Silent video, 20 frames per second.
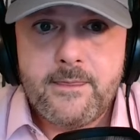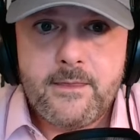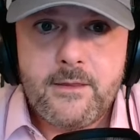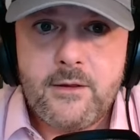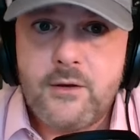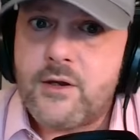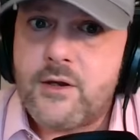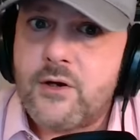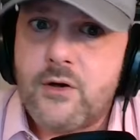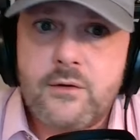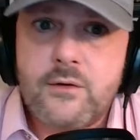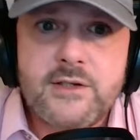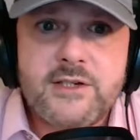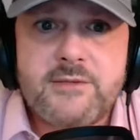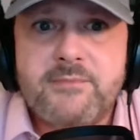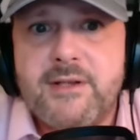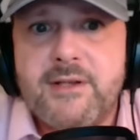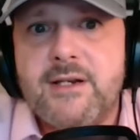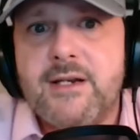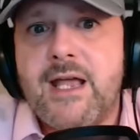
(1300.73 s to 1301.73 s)
you can always
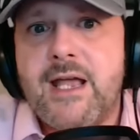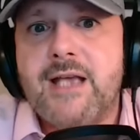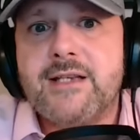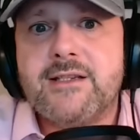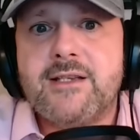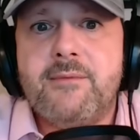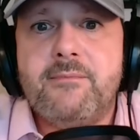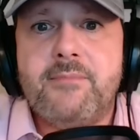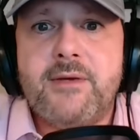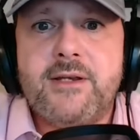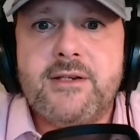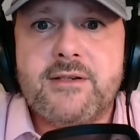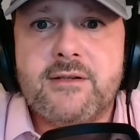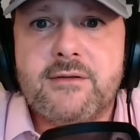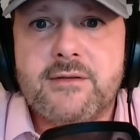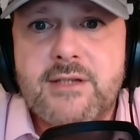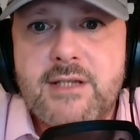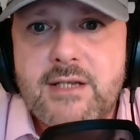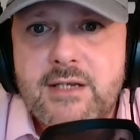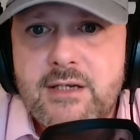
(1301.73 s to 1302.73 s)
split an asset based
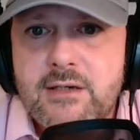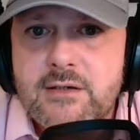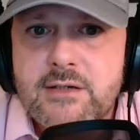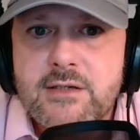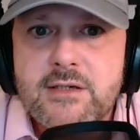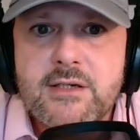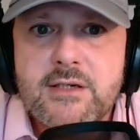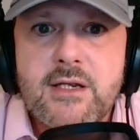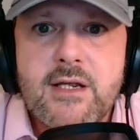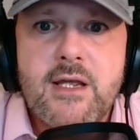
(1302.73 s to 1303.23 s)
on tiers.